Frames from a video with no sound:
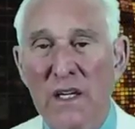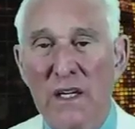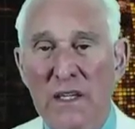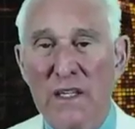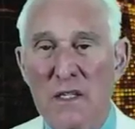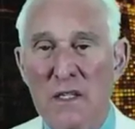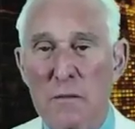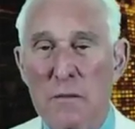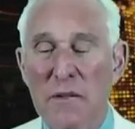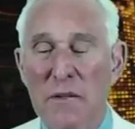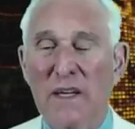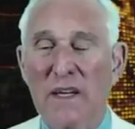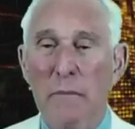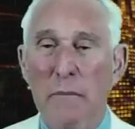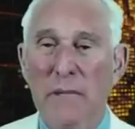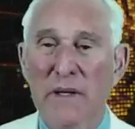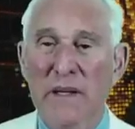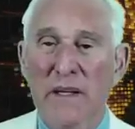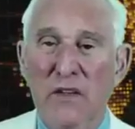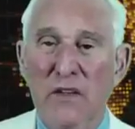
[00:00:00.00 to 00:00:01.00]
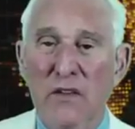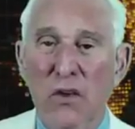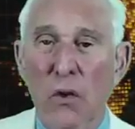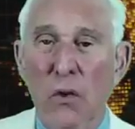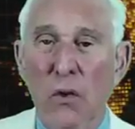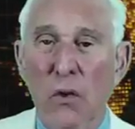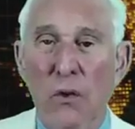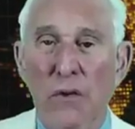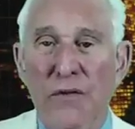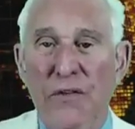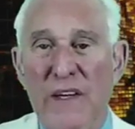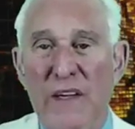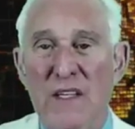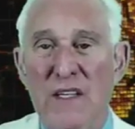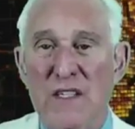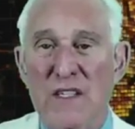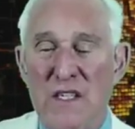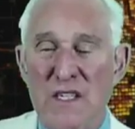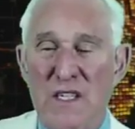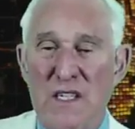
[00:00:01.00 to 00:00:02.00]
He's being told
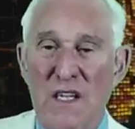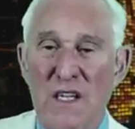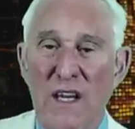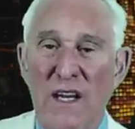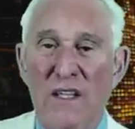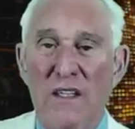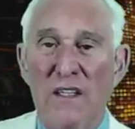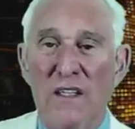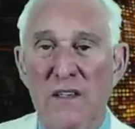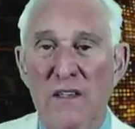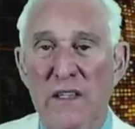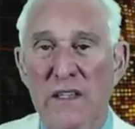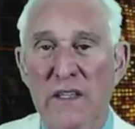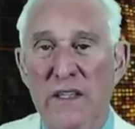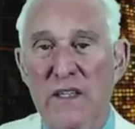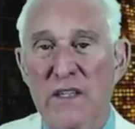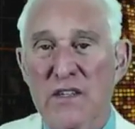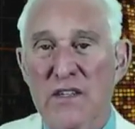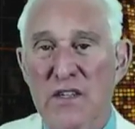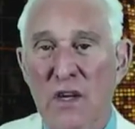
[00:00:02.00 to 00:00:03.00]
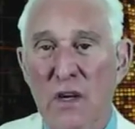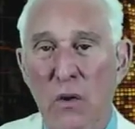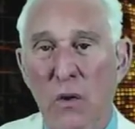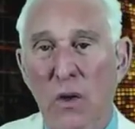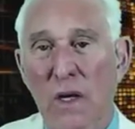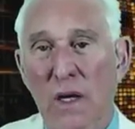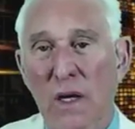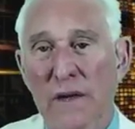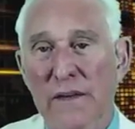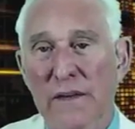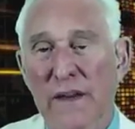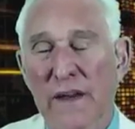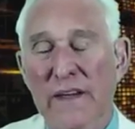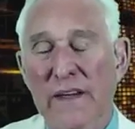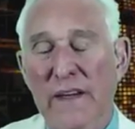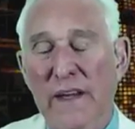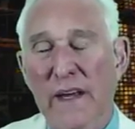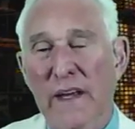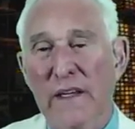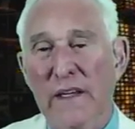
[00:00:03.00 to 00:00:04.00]
things selectively so they
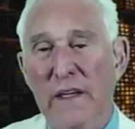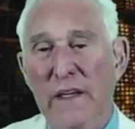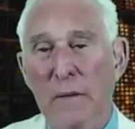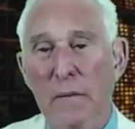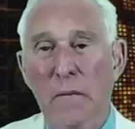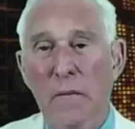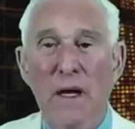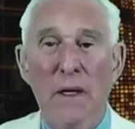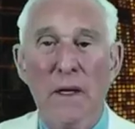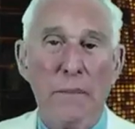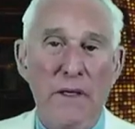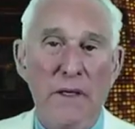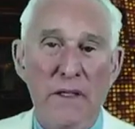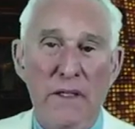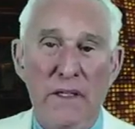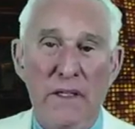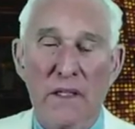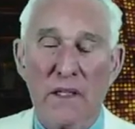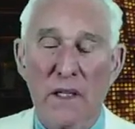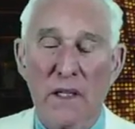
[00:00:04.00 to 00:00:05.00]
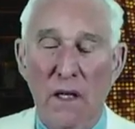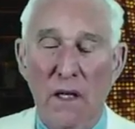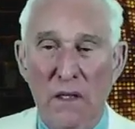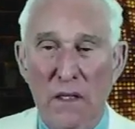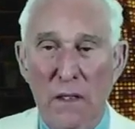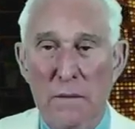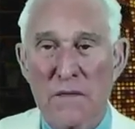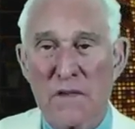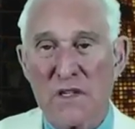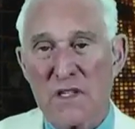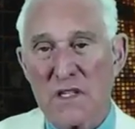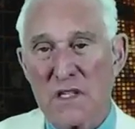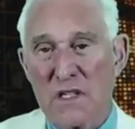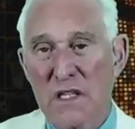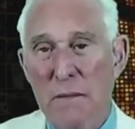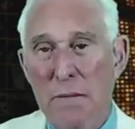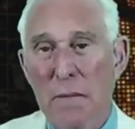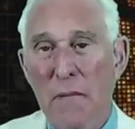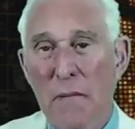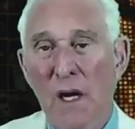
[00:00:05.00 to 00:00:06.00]
can, in my opinion, lull him to
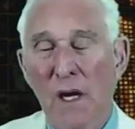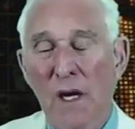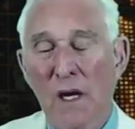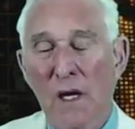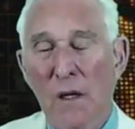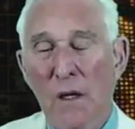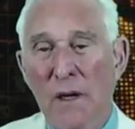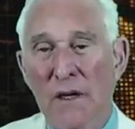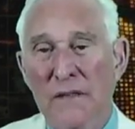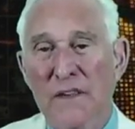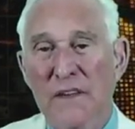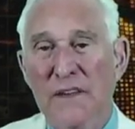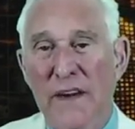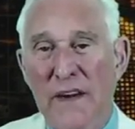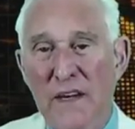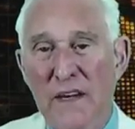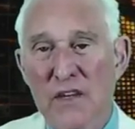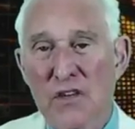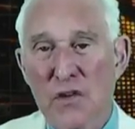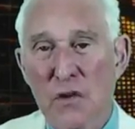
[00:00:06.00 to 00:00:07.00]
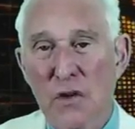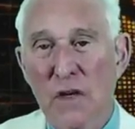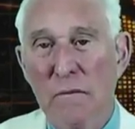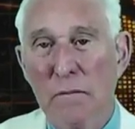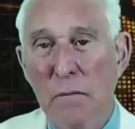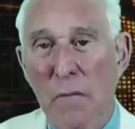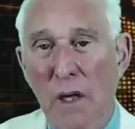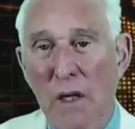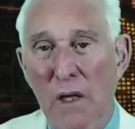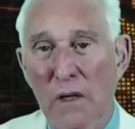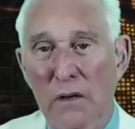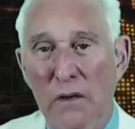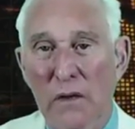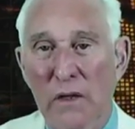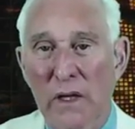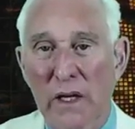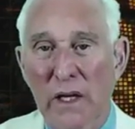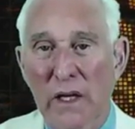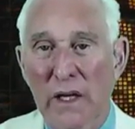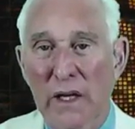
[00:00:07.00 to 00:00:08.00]
sleep about the danger of
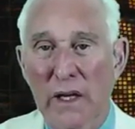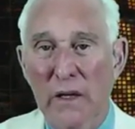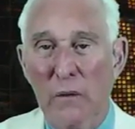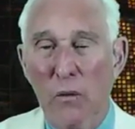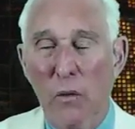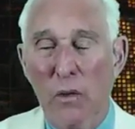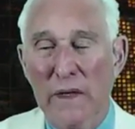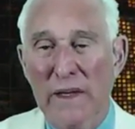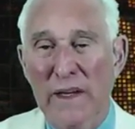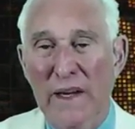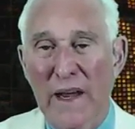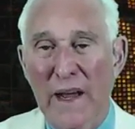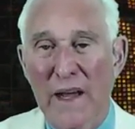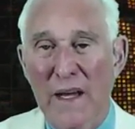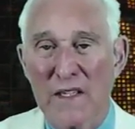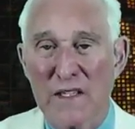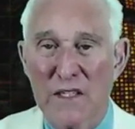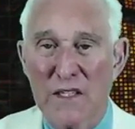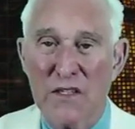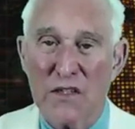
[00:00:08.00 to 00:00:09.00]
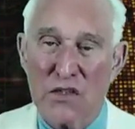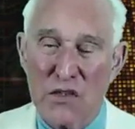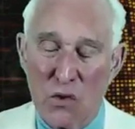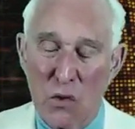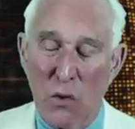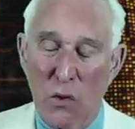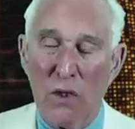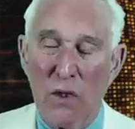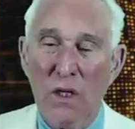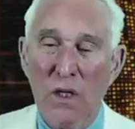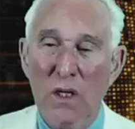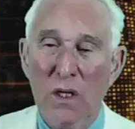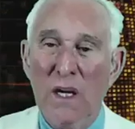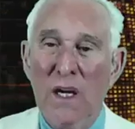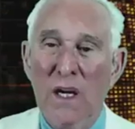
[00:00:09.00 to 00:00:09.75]
Mueller and what he has in store,